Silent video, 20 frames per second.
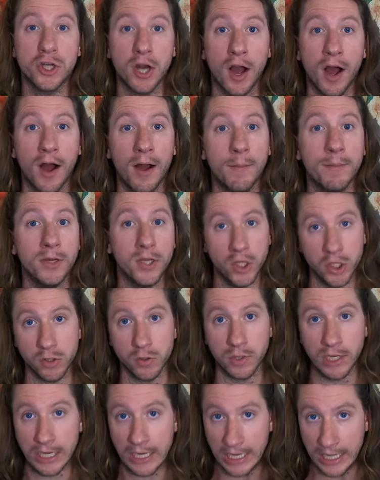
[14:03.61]
job
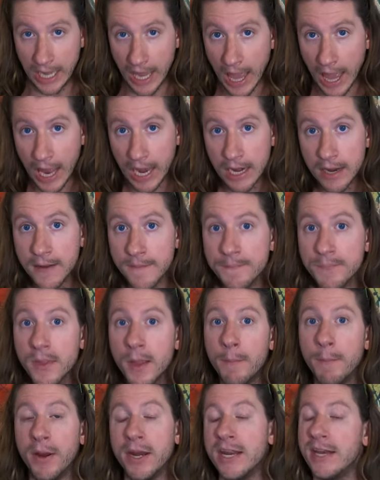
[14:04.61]
you can get,
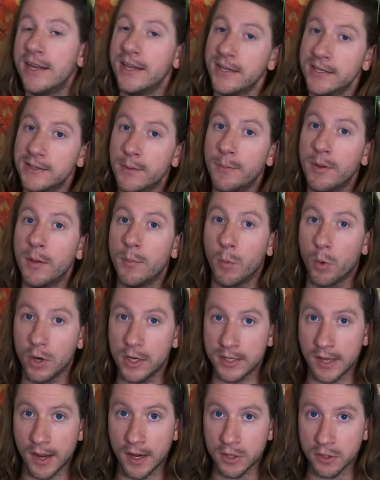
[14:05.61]
but it is a bit more
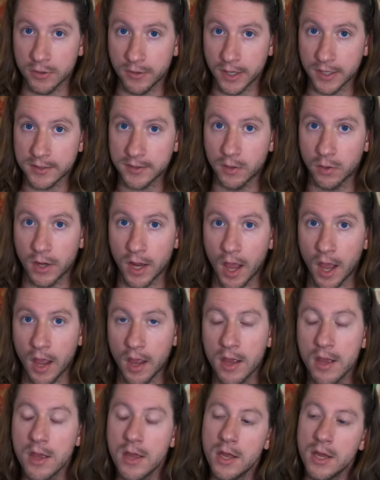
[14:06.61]
dangerous,
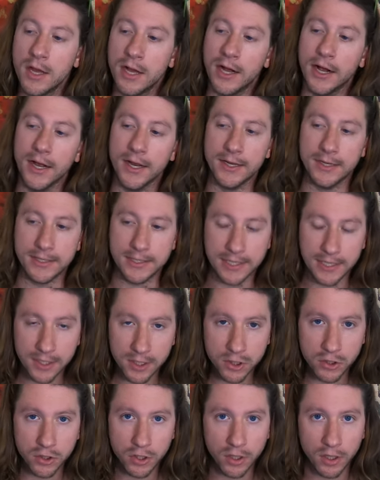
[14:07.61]
okay?
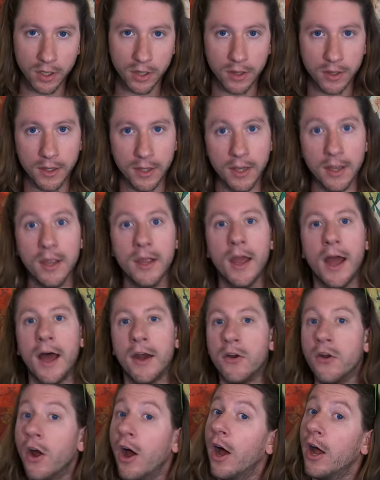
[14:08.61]
Additionally, I
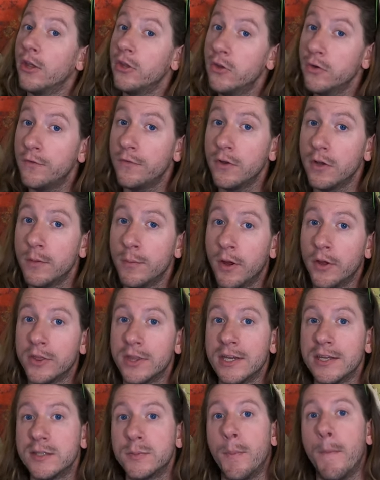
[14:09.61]
don't know how you feel about
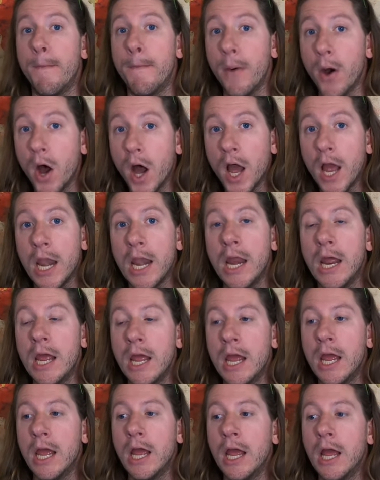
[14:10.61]
this, but
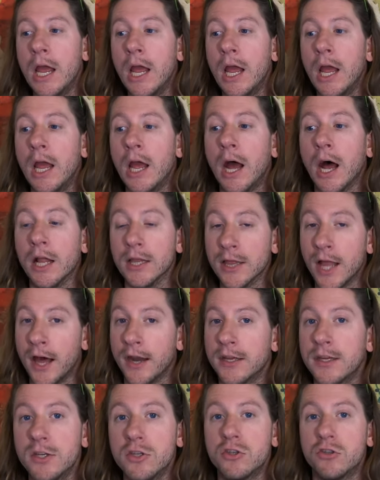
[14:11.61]
a
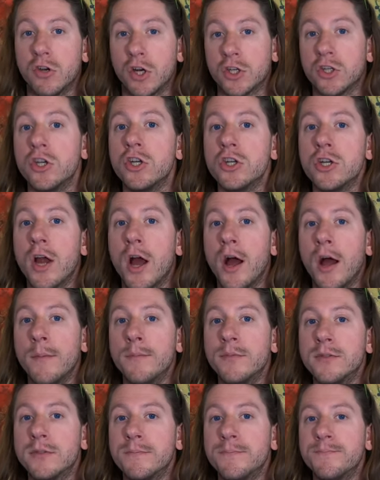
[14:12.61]
lot of construction
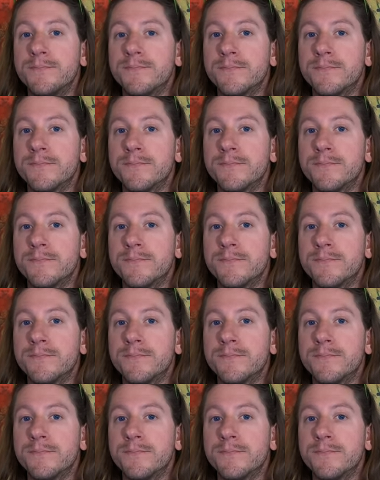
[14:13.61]
jobs